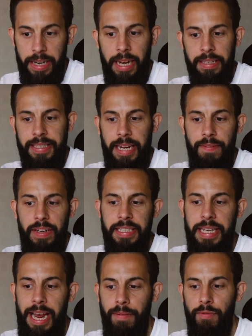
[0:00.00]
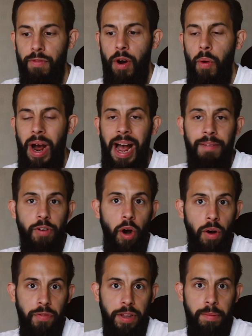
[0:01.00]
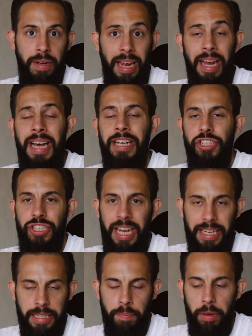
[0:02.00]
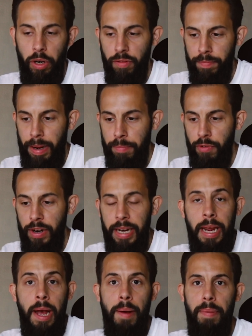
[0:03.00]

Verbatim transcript: Now saving to camera roll I have off at the minute, just takes up a lot of memory,